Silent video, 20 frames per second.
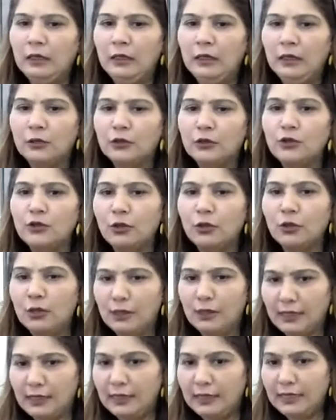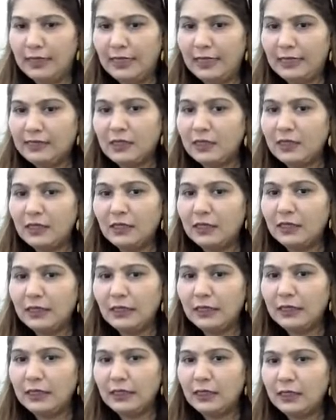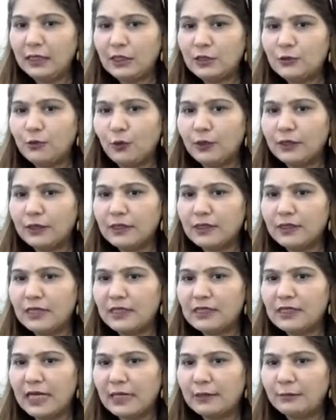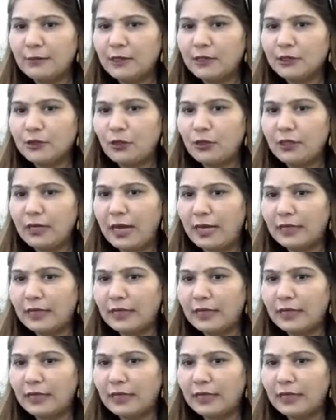So let's see in English what is the assignment or